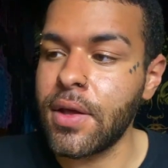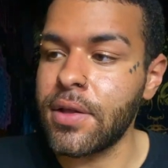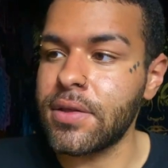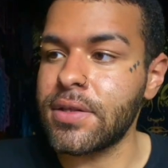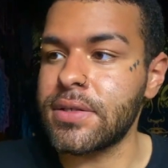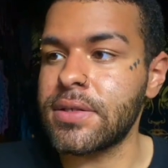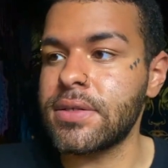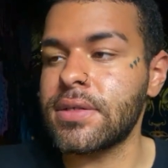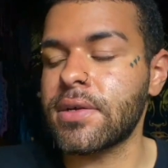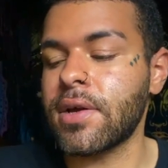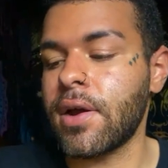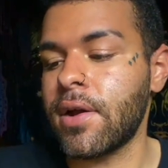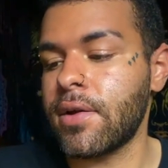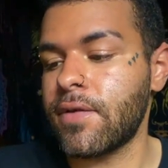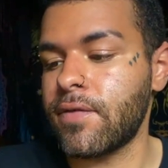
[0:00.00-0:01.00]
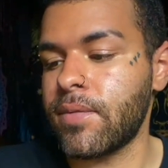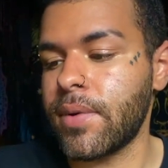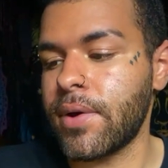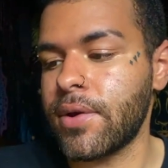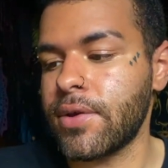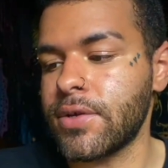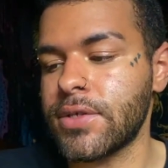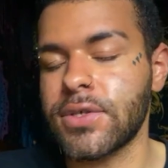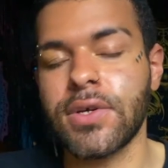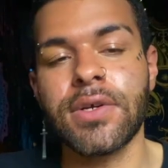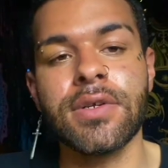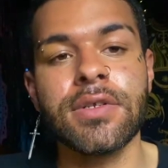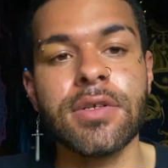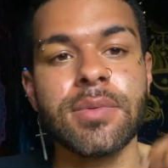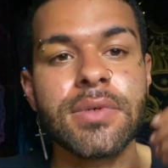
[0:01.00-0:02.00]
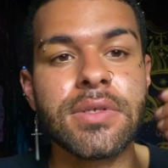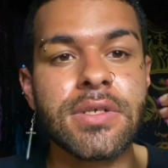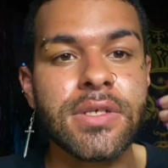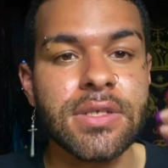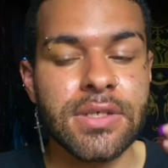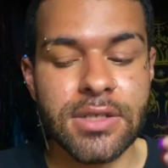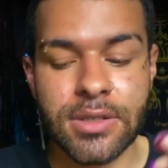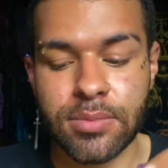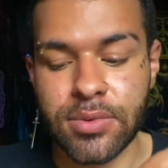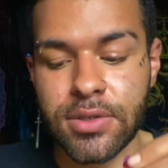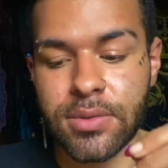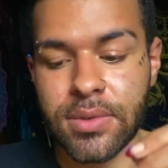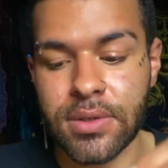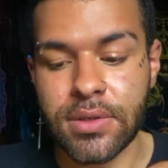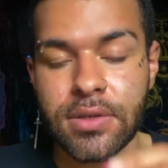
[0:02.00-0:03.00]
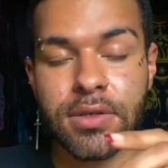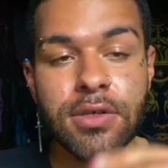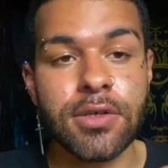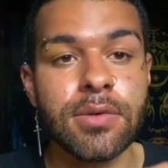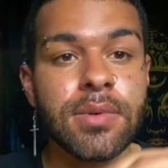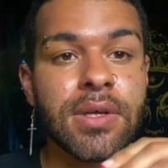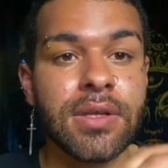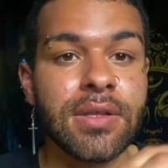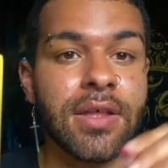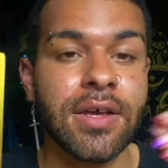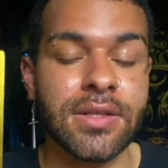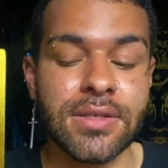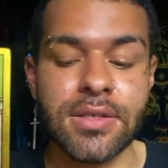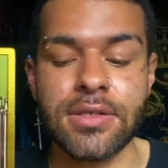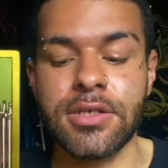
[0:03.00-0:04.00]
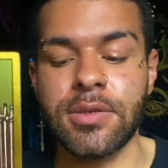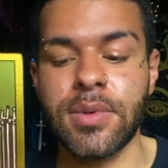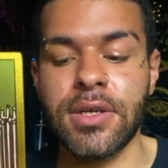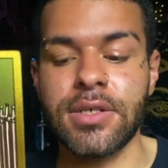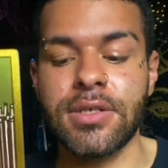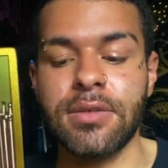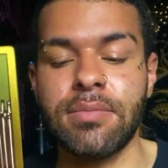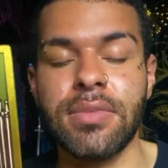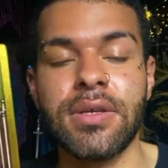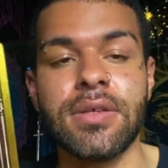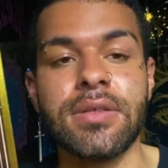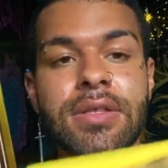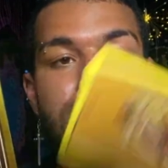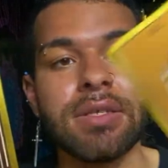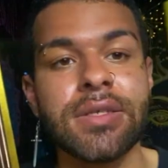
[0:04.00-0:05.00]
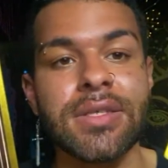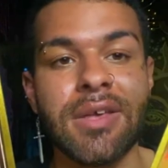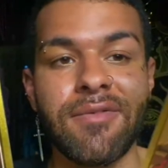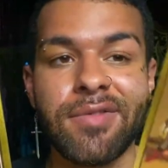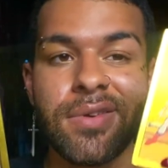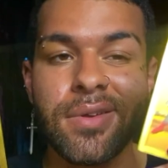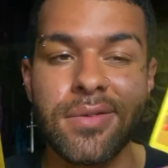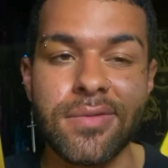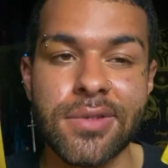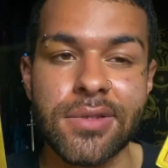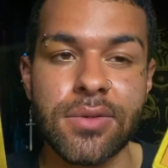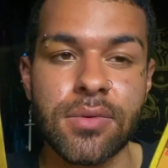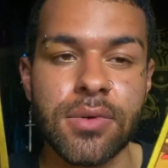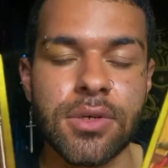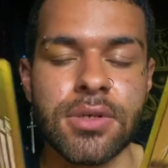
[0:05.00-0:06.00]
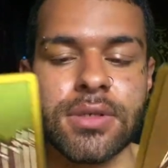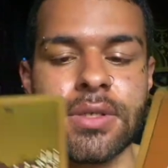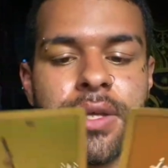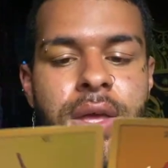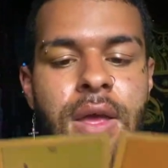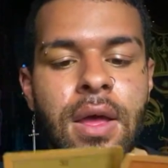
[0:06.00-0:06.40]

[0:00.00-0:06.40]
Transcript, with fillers: This is the card of where you're starting to put distance between you and that situation being the Seven of Swords.